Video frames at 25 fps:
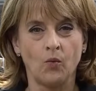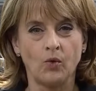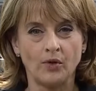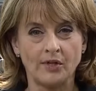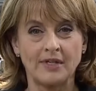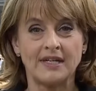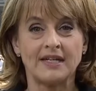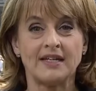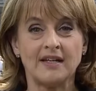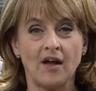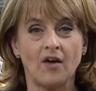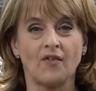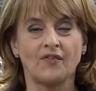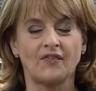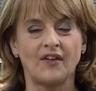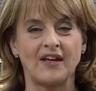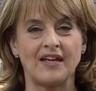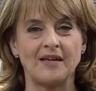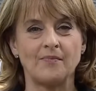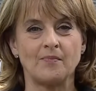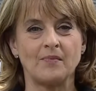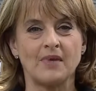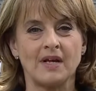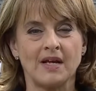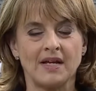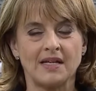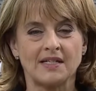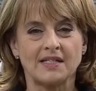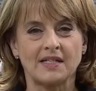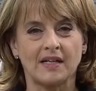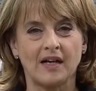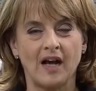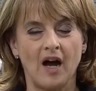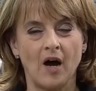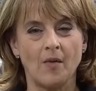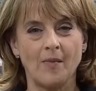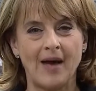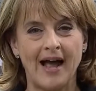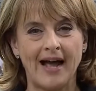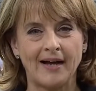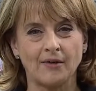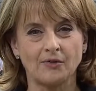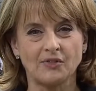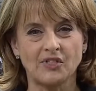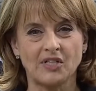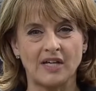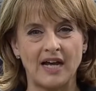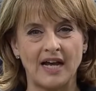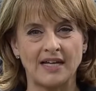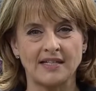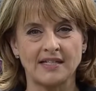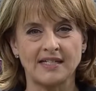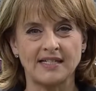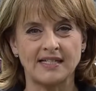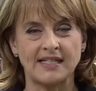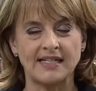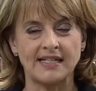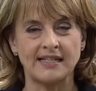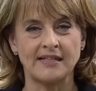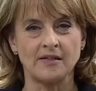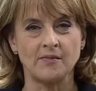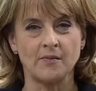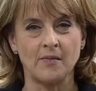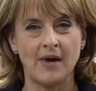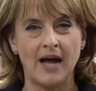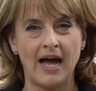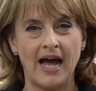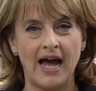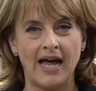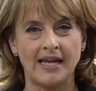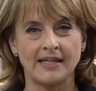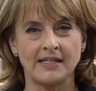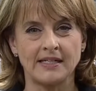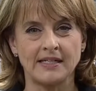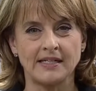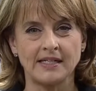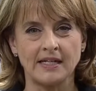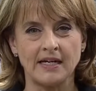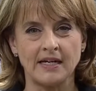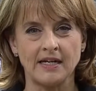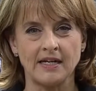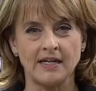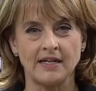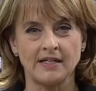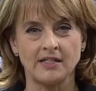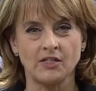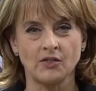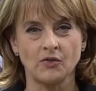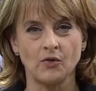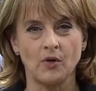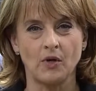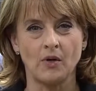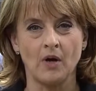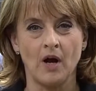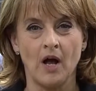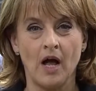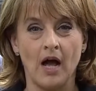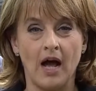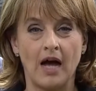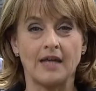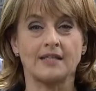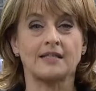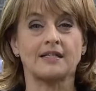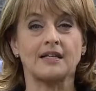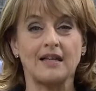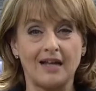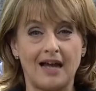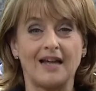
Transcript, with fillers: would love him to come out and see them and uh, do a,